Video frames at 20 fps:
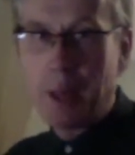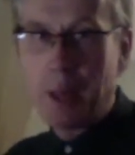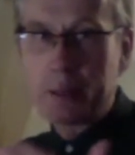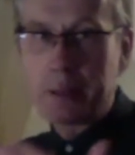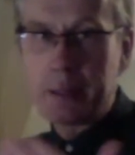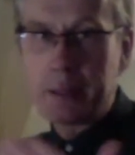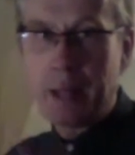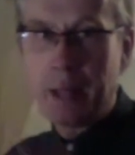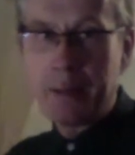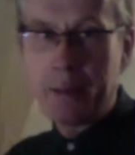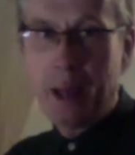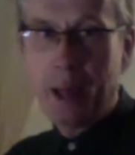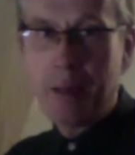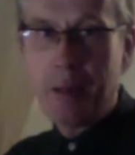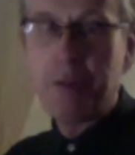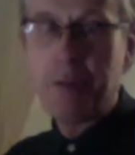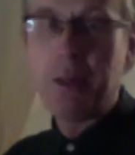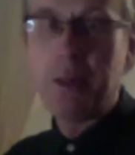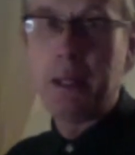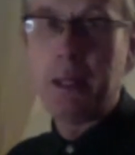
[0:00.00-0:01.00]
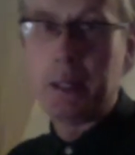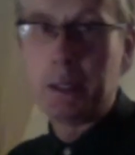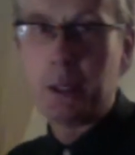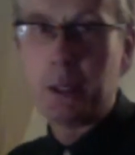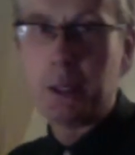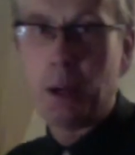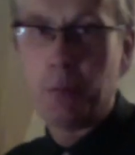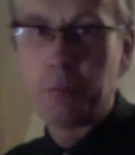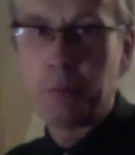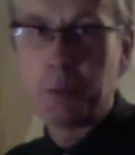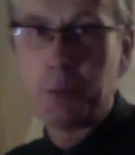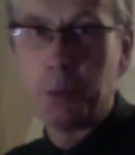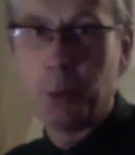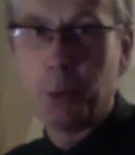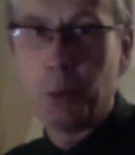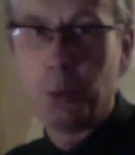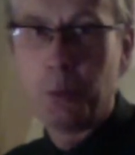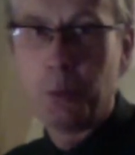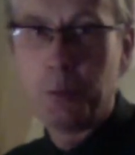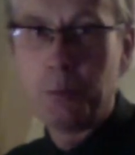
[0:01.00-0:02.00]
and get that feeling
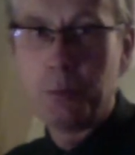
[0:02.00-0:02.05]
comfortable.